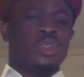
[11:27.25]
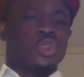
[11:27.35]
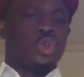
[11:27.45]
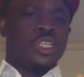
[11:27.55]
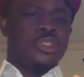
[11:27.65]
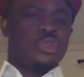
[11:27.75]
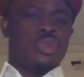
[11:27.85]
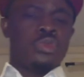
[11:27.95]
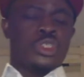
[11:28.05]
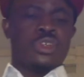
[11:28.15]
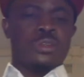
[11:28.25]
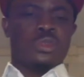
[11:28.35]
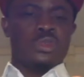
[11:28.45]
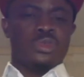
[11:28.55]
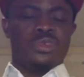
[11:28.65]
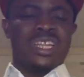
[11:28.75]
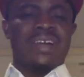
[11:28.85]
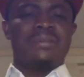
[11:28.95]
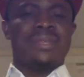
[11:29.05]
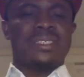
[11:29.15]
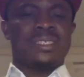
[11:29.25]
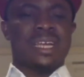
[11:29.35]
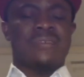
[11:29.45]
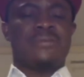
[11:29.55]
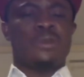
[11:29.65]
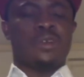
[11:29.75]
So the solution to you now, Mr.